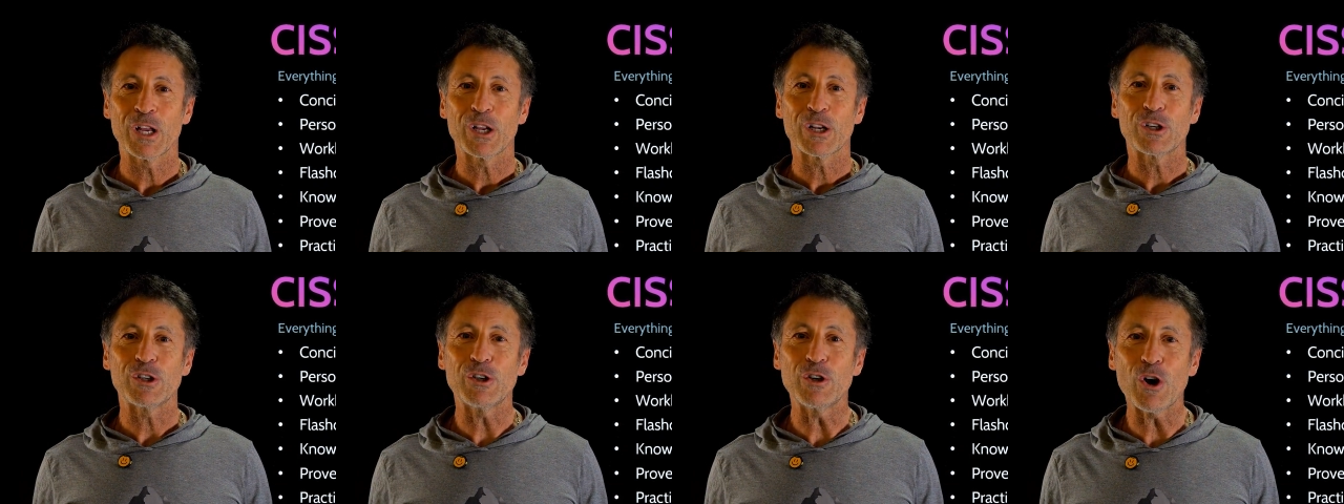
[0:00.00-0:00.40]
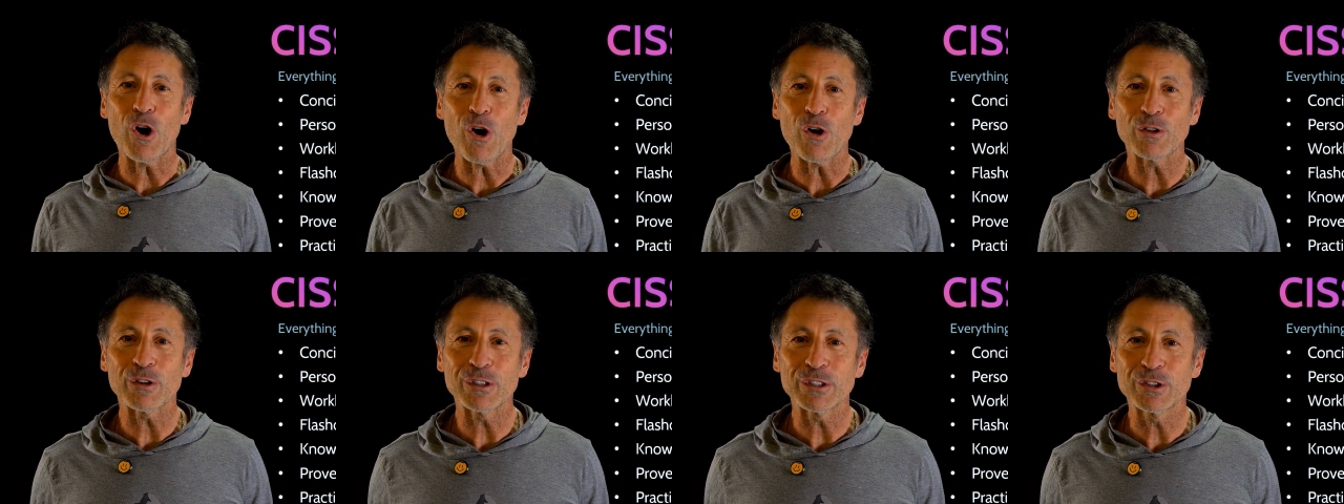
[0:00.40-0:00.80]

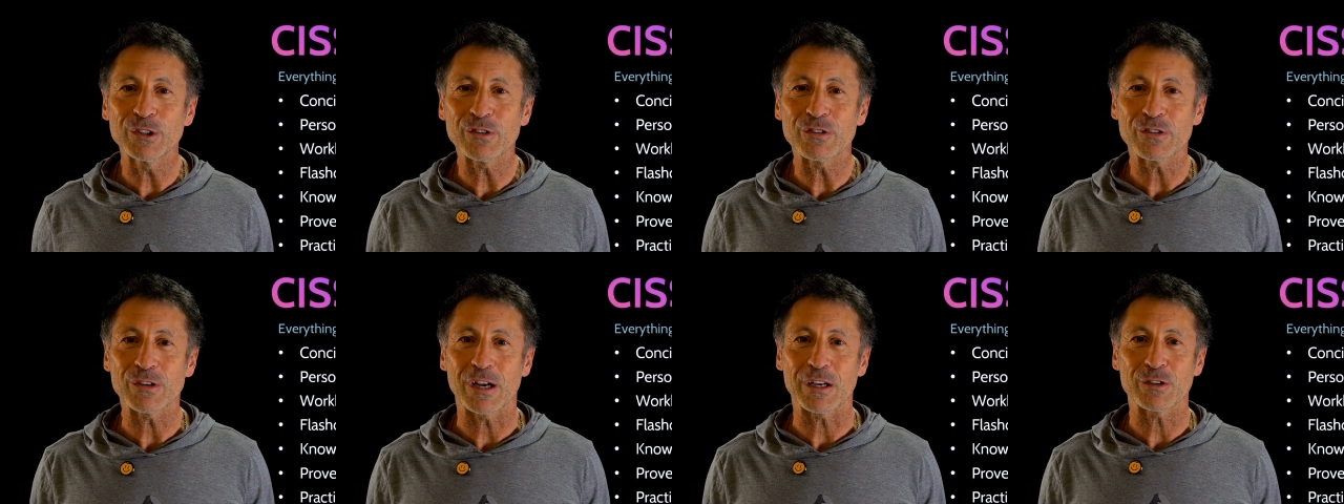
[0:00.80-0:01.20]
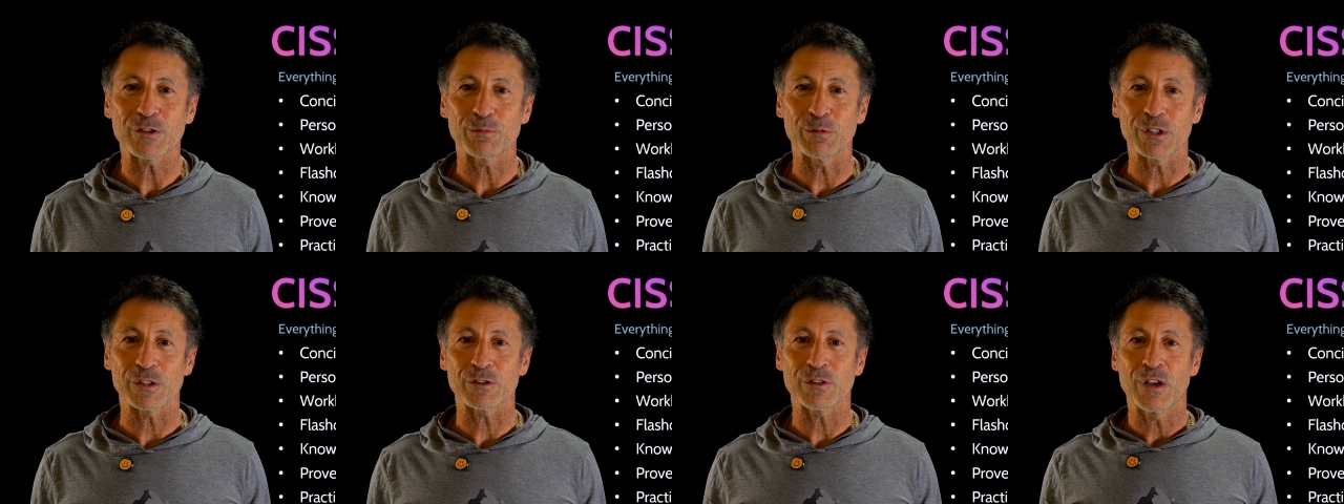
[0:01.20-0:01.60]
knowledge
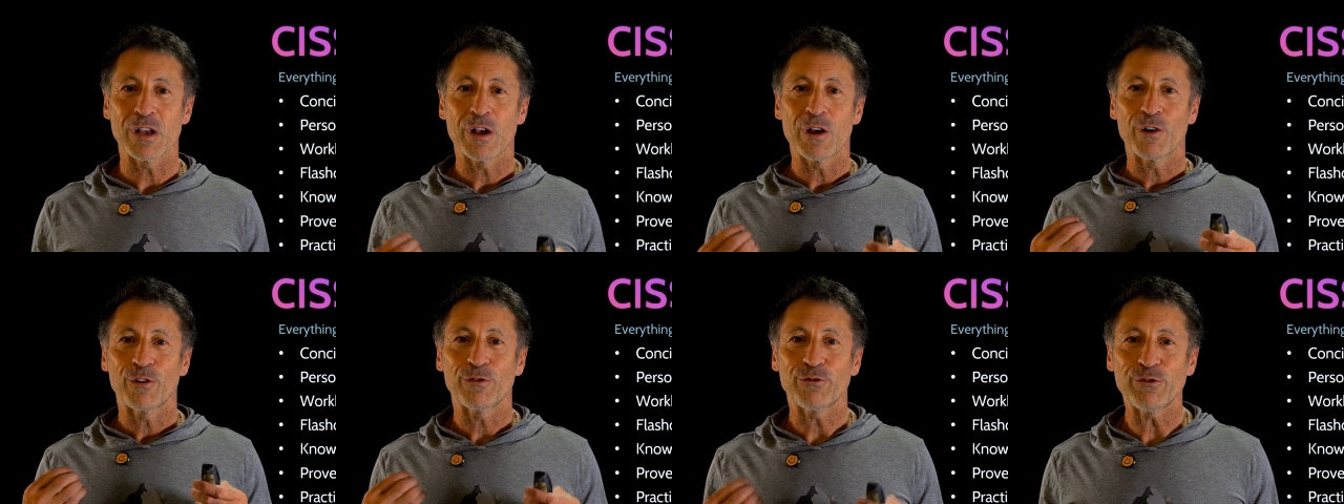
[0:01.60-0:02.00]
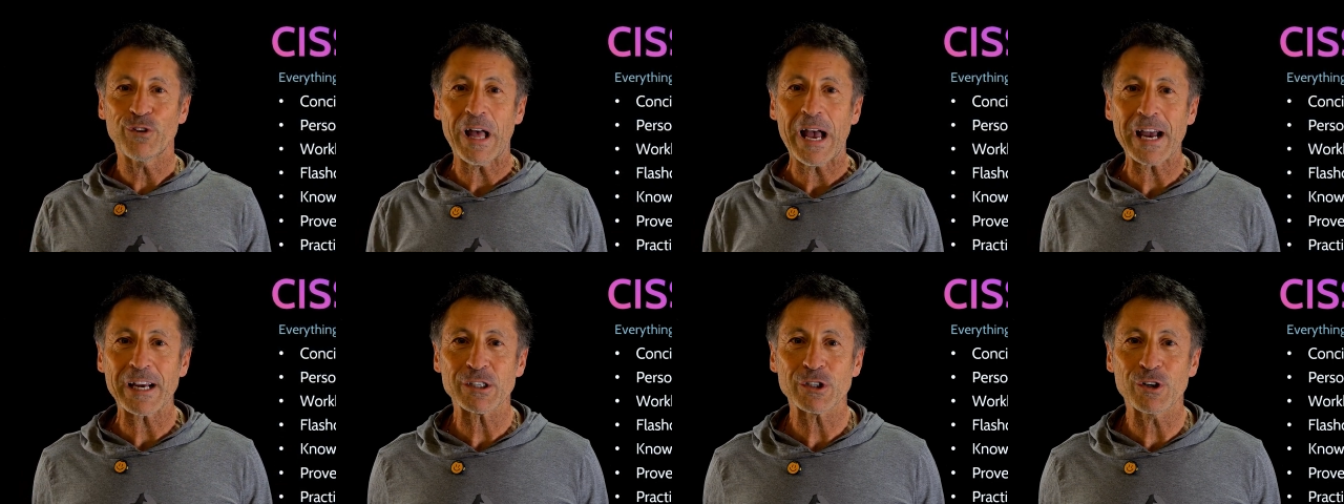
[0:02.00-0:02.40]
assessments,
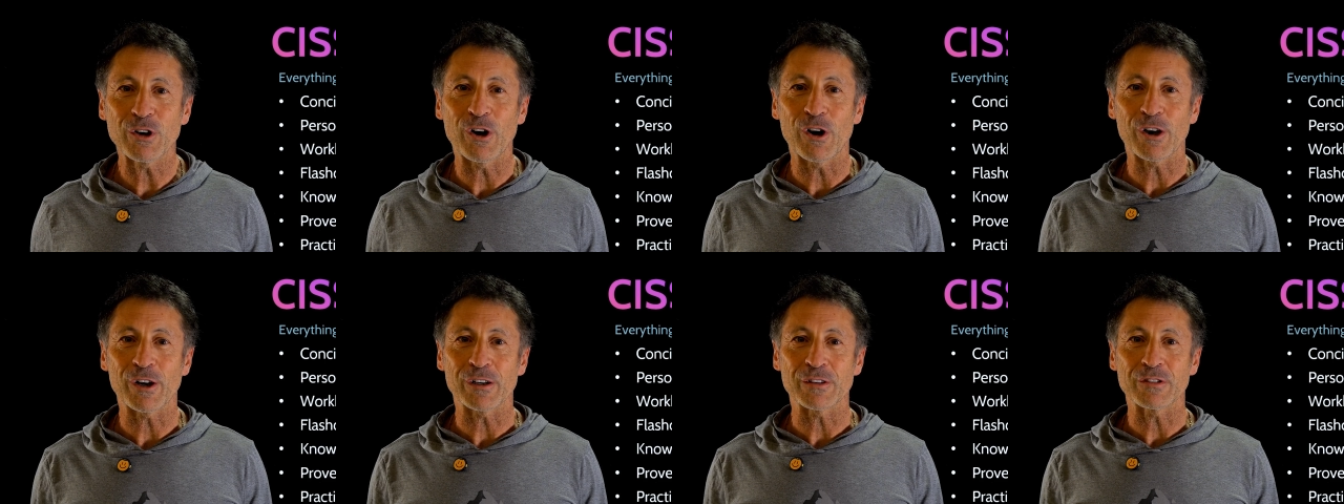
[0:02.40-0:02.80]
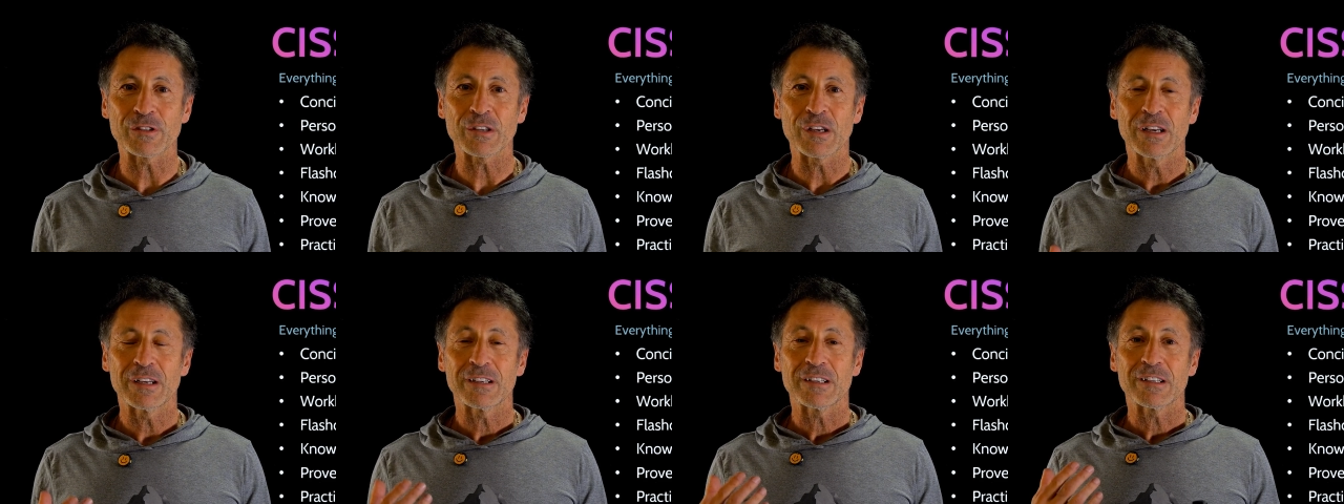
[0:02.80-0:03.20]
flashcards,
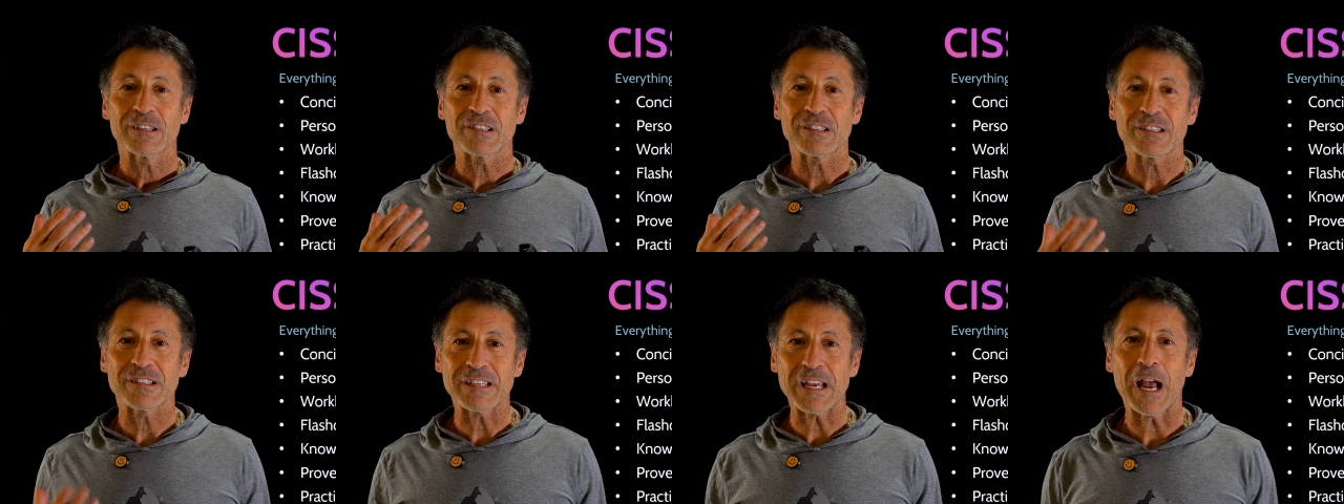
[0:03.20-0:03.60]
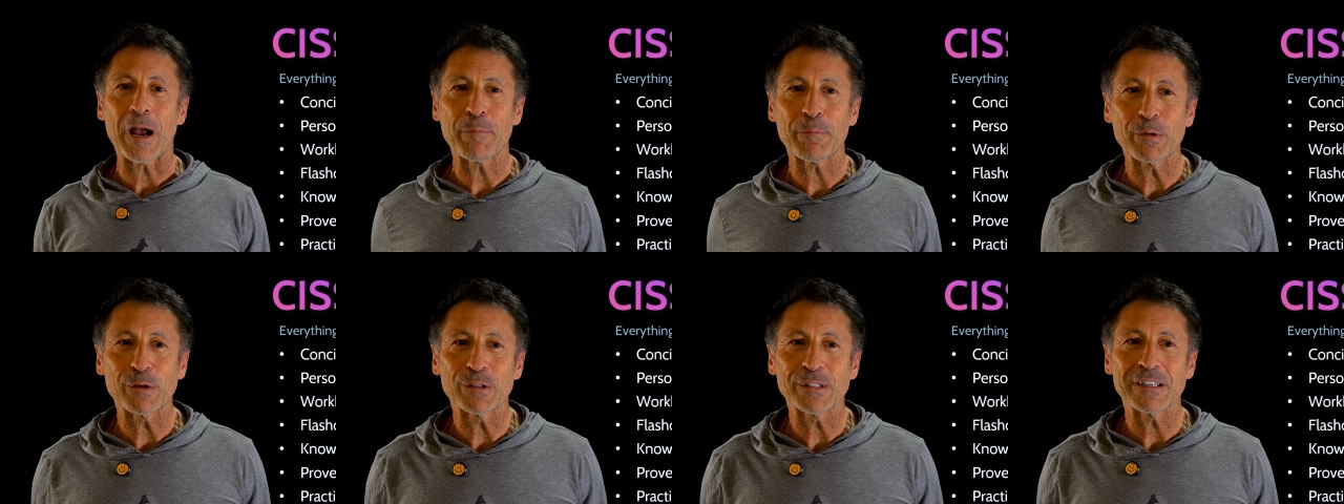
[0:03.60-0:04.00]

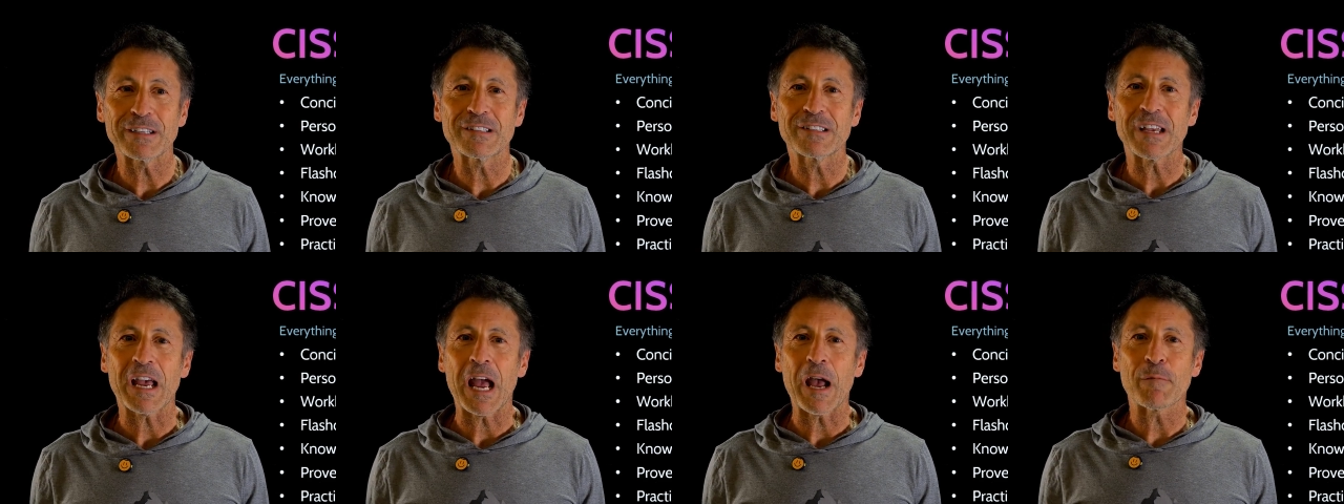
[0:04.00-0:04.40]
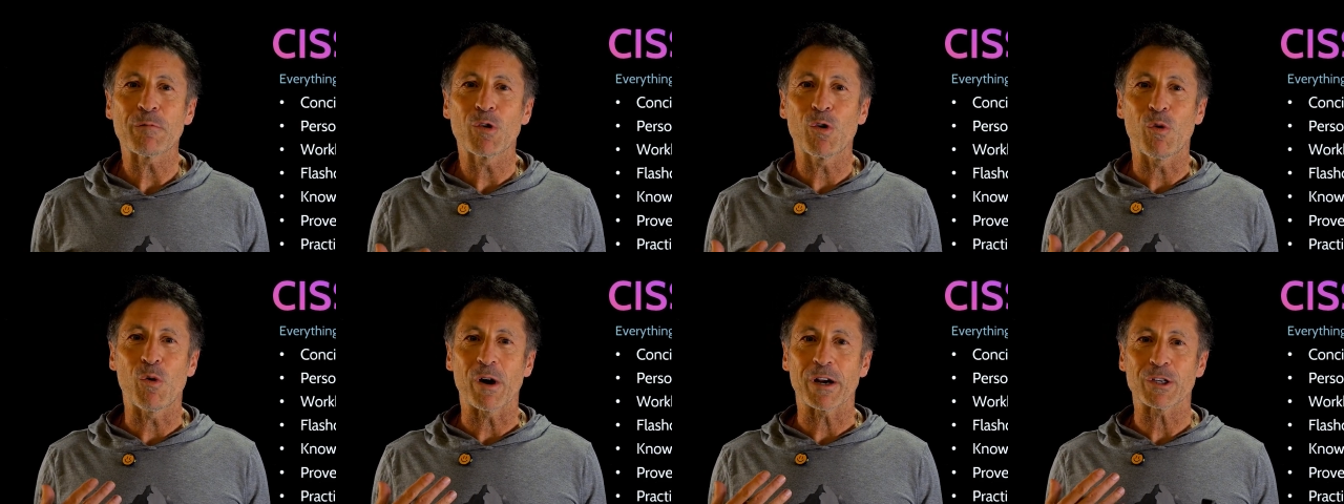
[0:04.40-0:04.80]
sample exam
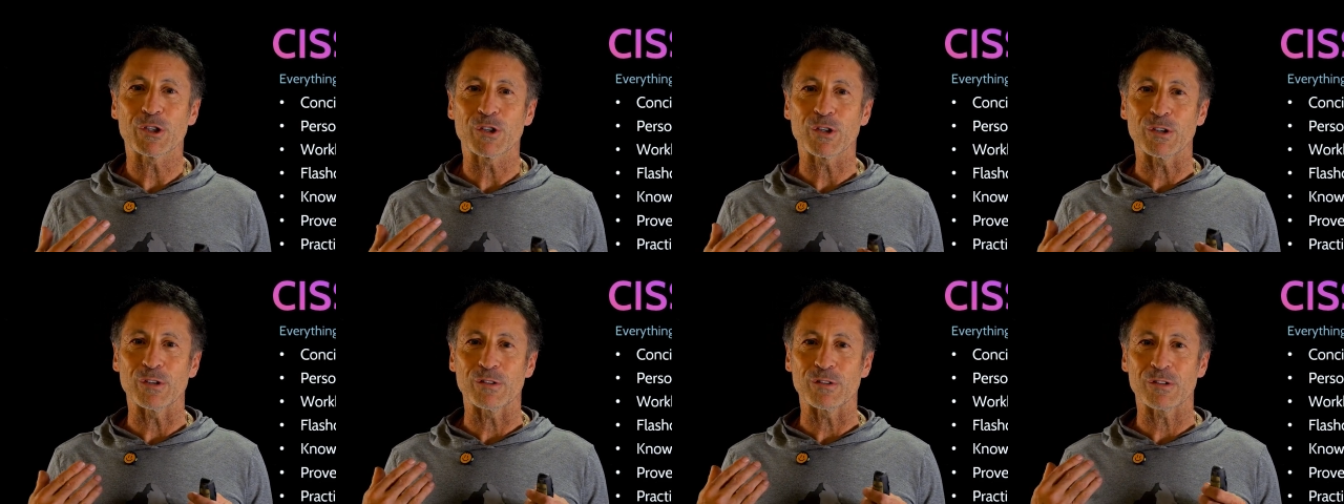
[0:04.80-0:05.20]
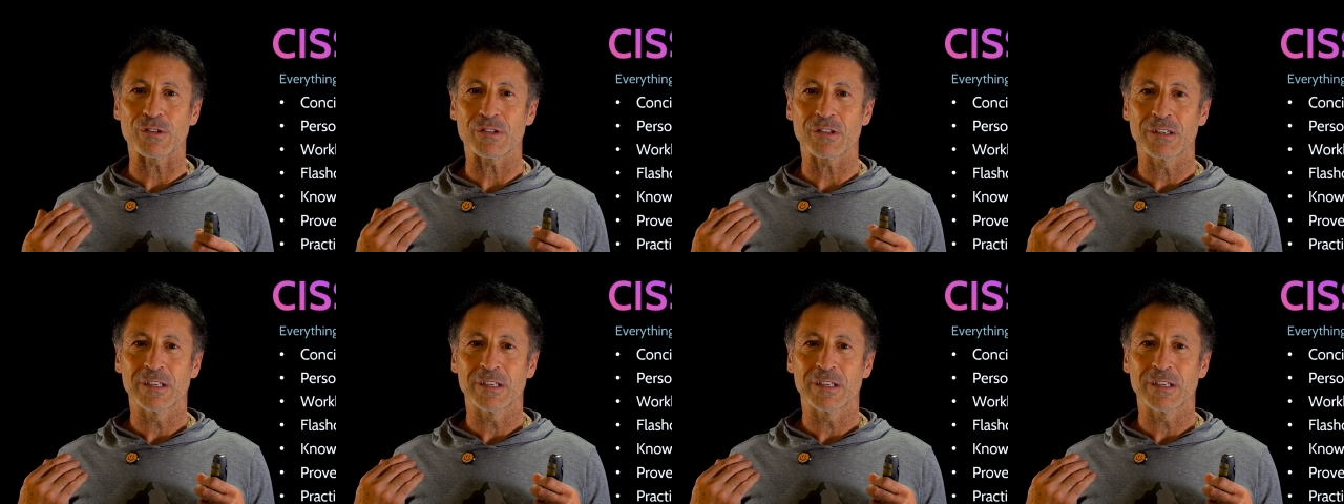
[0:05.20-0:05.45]
questions,